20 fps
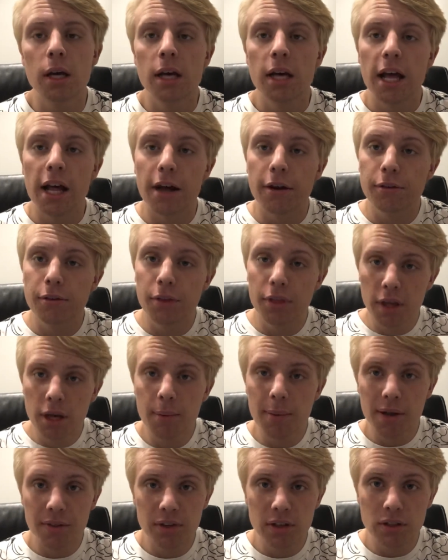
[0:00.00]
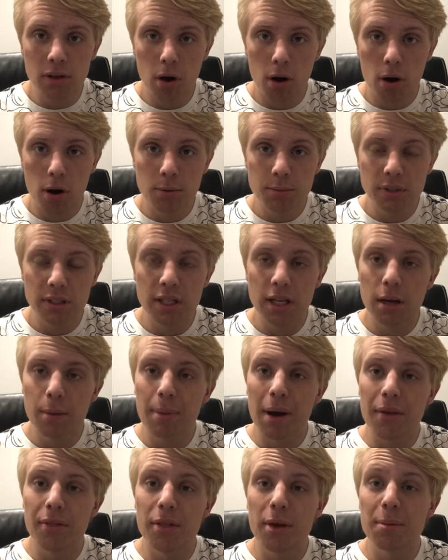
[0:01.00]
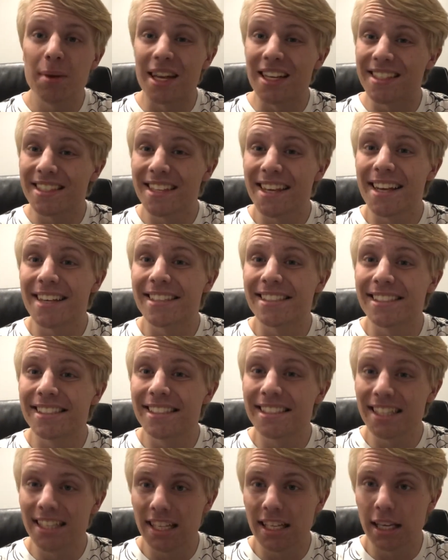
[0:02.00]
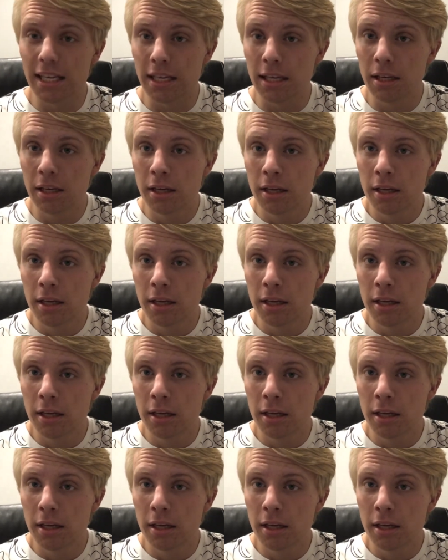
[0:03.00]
Now, if you think about these arms, think about them as a slinky.